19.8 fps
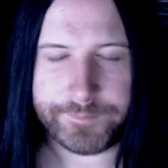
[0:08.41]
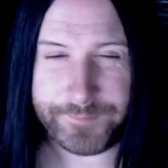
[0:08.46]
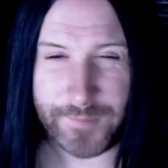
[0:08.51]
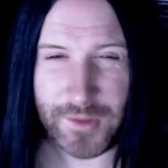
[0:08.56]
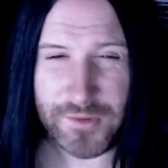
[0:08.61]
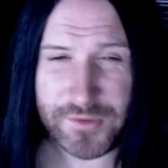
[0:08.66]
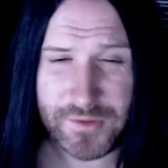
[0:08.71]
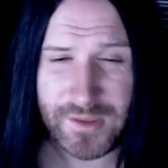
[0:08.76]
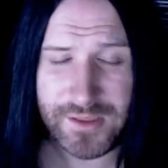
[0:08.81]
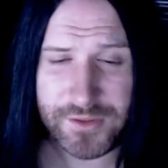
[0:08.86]

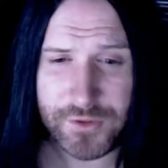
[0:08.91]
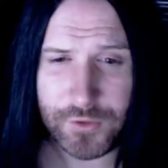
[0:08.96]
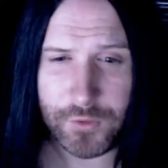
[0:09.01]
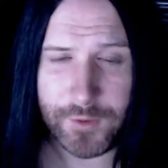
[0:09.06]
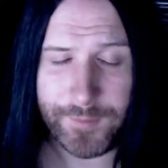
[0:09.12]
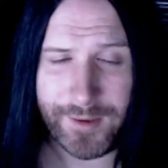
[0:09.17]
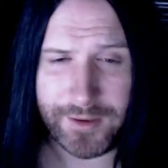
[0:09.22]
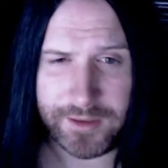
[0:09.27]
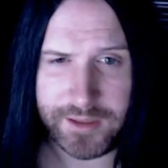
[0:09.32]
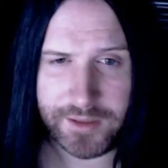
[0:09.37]
So let's talk
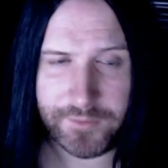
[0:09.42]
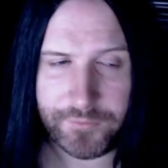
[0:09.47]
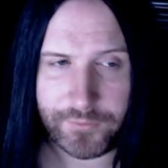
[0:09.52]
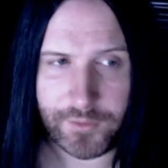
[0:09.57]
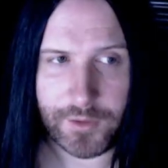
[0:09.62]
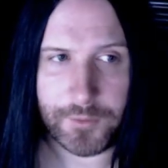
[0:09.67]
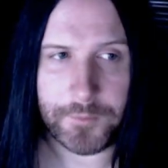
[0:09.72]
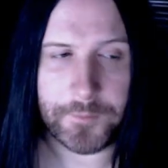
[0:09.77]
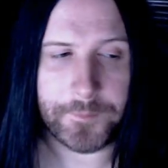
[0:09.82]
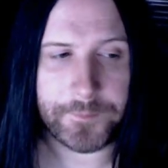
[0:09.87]
about
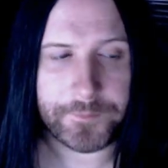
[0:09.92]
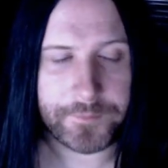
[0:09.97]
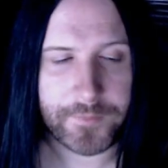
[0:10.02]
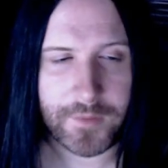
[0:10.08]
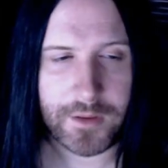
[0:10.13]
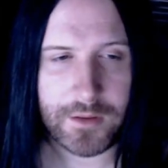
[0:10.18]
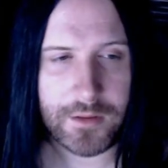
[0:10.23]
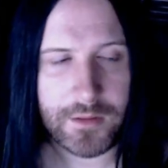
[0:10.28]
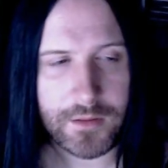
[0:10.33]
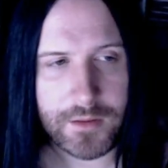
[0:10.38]
GitFlow.
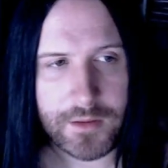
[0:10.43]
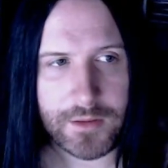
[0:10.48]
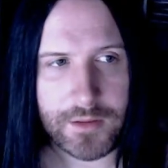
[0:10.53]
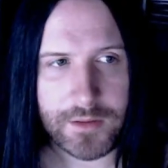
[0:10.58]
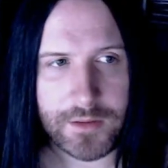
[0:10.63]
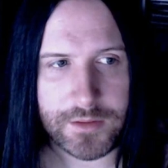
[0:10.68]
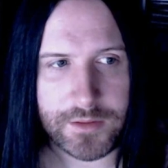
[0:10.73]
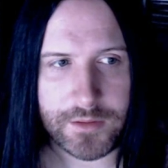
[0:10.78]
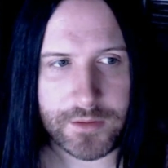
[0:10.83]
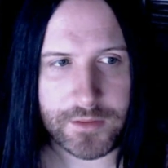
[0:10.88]

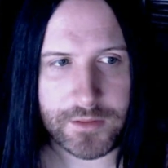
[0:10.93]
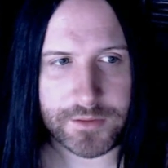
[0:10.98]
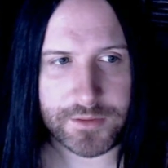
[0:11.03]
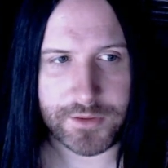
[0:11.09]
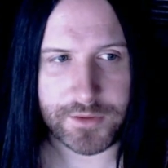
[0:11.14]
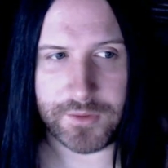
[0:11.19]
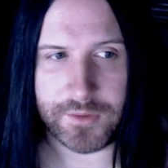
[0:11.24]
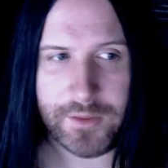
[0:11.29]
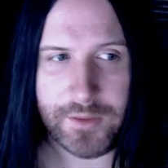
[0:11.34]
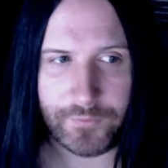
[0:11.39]

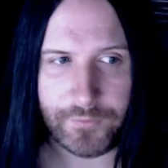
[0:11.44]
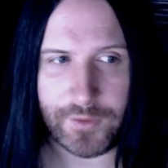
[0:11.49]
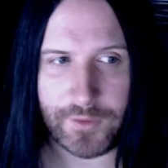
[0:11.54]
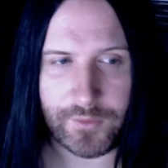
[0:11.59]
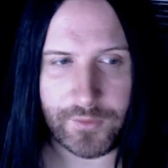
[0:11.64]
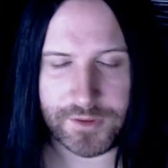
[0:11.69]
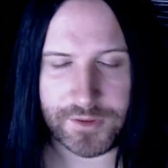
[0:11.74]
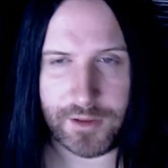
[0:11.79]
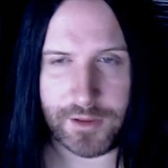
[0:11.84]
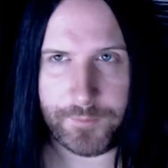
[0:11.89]
So
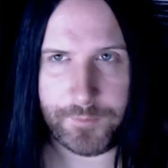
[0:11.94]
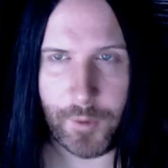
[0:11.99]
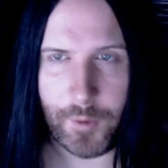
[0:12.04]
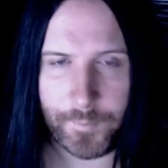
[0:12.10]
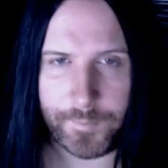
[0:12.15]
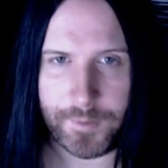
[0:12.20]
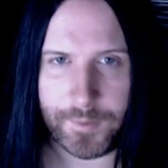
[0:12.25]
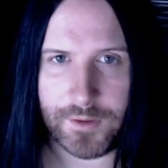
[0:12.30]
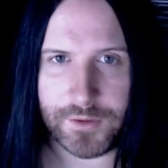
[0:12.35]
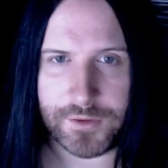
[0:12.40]
GitFlow is a
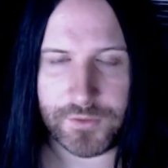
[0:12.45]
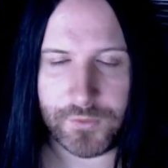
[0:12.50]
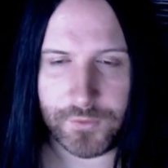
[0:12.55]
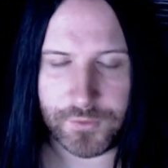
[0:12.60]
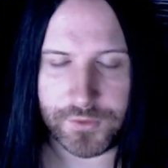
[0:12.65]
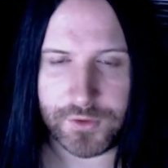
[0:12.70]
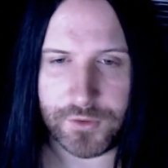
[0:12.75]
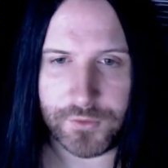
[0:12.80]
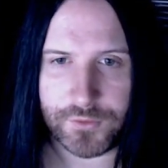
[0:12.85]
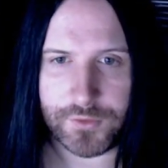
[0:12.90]
popular source
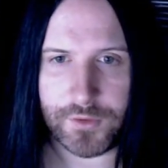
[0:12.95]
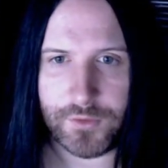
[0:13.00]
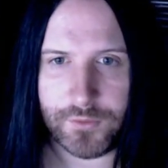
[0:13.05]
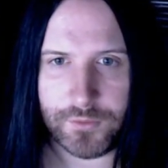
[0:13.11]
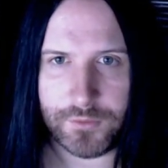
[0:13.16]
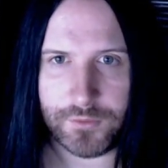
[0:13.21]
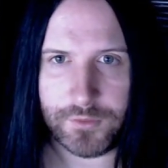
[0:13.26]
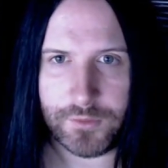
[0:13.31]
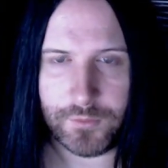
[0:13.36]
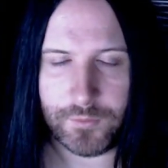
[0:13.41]

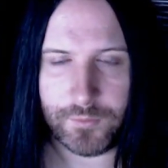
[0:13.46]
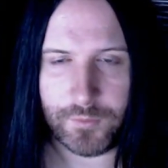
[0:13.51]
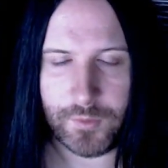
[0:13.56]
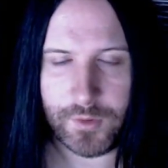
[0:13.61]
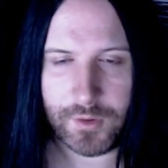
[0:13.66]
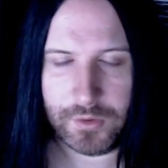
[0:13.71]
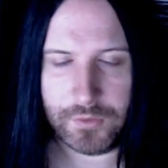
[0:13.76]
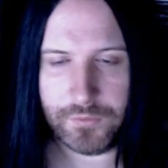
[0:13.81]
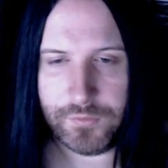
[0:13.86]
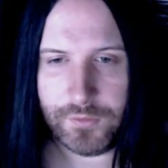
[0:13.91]
control
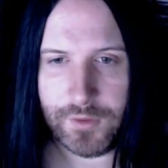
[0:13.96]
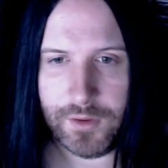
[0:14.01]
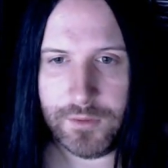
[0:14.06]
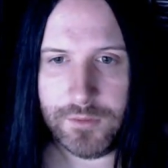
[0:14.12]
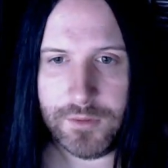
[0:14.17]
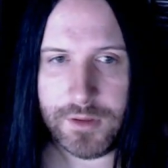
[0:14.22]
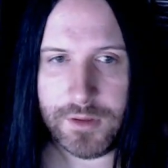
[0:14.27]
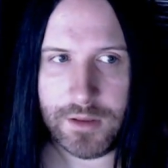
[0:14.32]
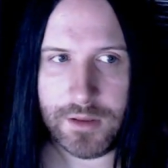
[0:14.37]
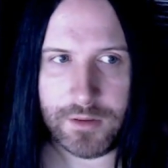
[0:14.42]
workflow
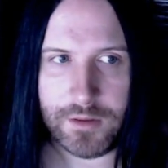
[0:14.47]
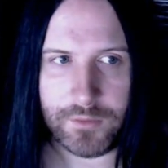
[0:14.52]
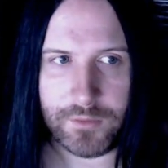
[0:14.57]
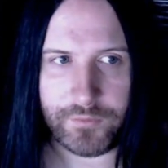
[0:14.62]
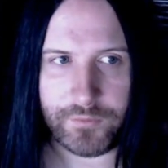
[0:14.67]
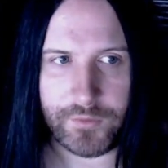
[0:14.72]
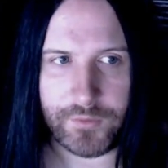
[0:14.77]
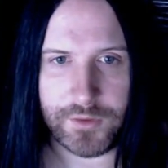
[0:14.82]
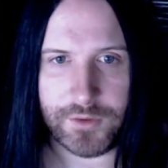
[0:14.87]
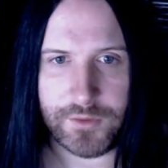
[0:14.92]

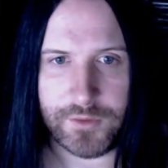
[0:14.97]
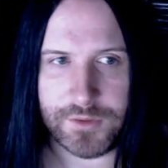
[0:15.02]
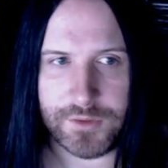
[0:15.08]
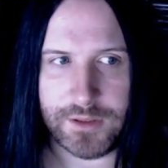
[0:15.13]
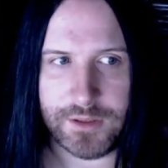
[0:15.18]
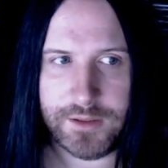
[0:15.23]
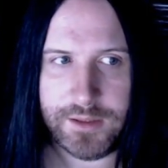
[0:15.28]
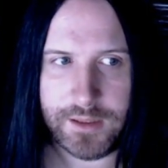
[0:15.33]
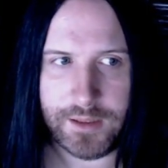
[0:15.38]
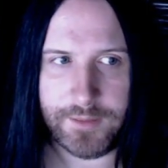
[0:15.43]
for
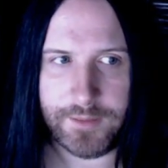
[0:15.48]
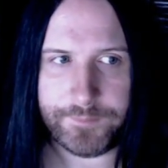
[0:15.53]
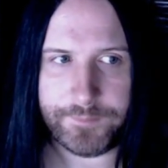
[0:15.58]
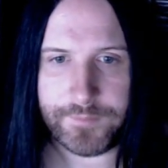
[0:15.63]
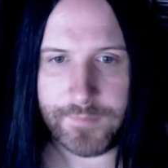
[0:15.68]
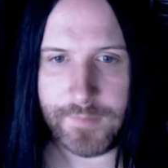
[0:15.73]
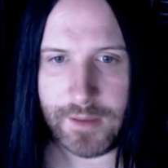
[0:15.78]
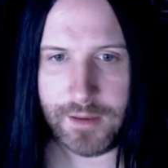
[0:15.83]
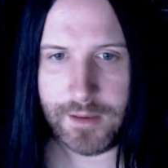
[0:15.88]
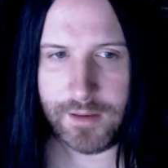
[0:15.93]
using Git,
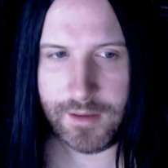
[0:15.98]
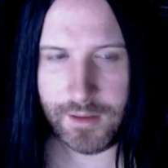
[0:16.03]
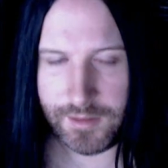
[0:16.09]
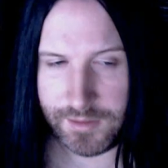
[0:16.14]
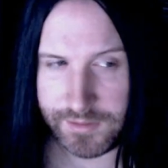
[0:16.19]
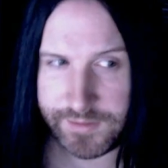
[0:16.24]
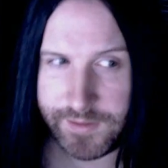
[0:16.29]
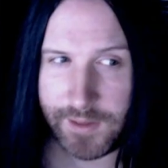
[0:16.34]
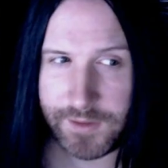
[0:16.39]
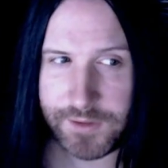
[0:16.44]
and
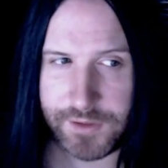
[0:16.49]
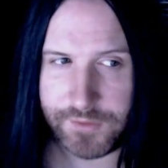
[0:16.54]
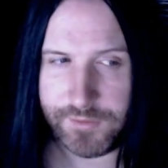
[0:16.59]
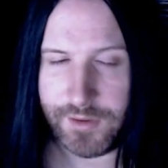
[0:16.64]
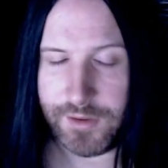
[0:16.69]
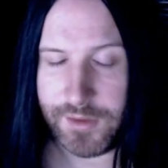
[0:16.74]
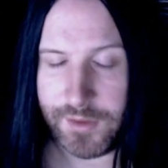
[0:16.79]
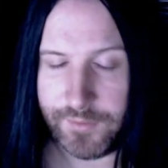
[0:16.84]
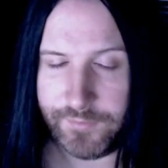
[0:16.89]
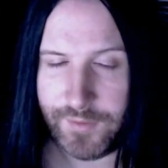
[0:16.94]
it's centered
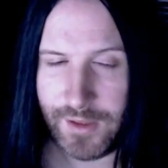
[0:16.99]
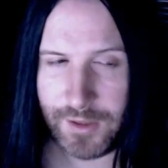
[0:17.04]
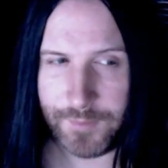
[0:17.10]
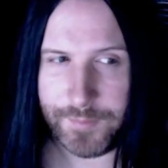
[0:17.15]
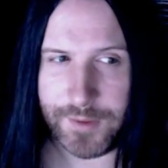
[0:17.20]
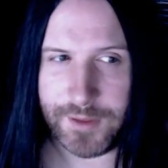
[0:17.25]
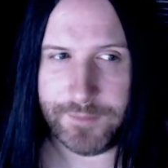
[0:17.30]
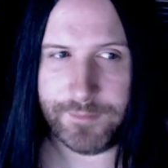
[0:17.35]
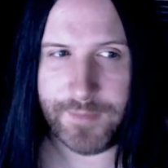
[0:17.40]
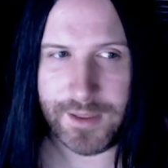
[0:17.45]
around a develop
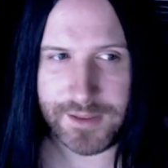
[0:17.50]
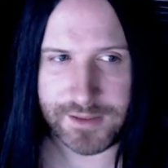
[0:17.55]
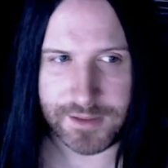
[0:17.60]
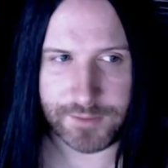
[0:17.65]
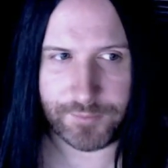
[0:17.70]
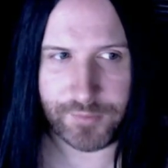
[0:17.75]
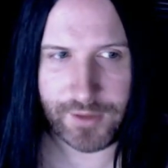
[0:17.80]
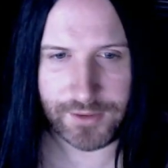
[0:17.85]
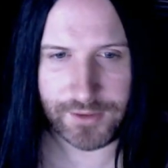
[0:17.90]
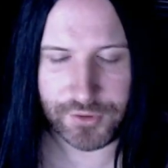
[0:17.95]
and a master
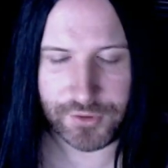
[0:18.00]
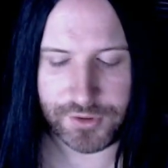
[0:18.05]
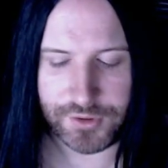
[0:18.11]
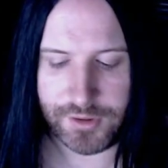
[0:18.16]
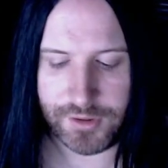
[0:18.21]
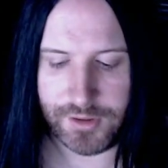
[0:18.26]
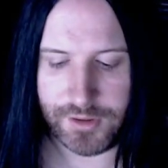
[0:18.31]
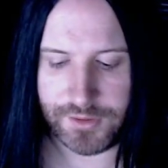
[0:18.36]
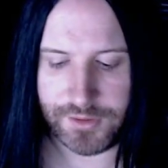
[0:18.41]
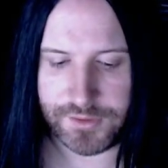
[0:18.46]
branch
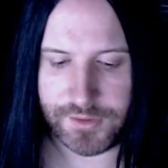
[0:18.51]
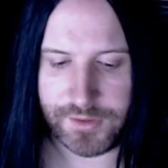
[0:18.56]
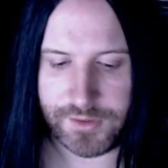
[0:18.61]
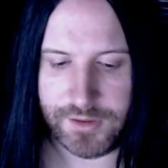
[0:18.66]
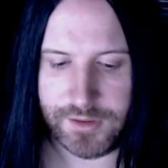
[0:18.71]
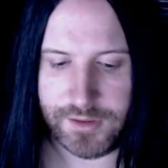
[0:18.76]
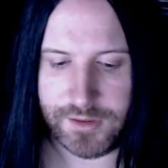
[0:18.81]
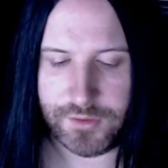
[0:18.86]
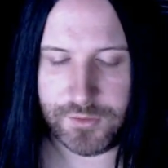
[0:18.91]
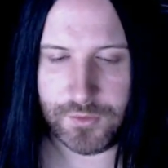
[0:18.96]
as
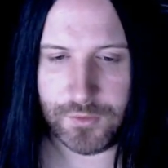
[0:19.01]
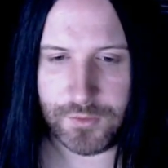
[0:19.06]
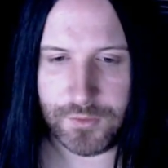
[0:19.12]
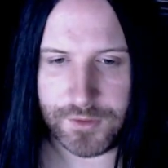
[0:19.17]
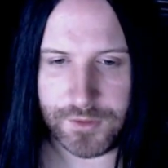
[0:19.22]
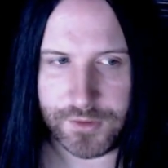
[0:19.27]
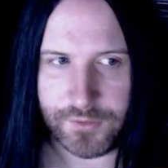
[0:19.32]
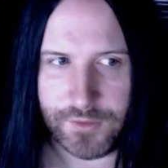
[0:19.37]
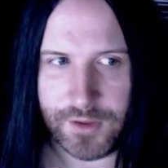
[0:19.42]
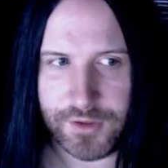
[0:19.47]
the core
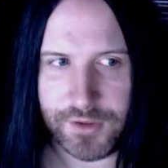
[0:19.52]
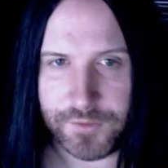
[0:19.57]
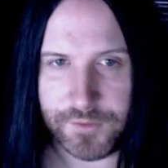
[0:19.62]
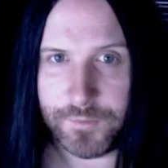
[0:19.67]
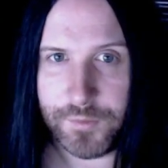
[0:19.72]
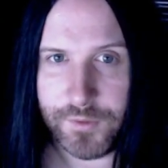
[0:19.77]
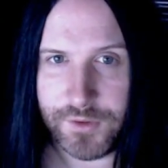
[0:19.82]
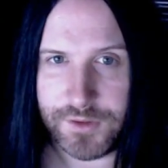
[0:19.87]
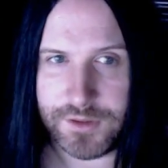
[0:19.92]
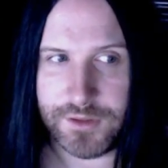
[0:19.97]
integration
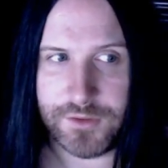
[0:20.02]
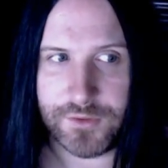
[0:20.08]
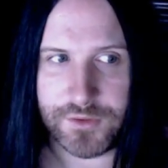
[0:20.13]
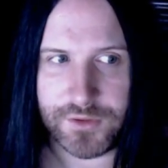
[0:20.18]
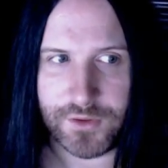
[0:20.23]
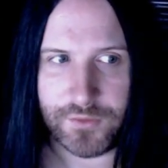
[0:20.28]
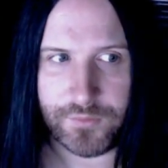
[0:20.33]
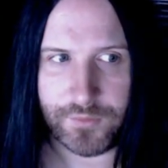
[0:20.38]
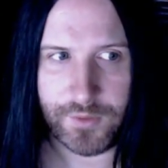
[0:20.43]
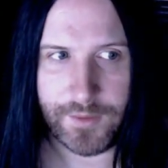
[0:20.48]
points in your
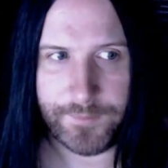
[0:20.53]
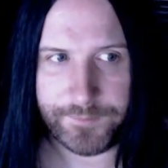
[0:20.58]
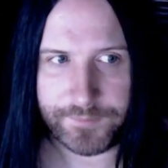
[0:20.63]
software.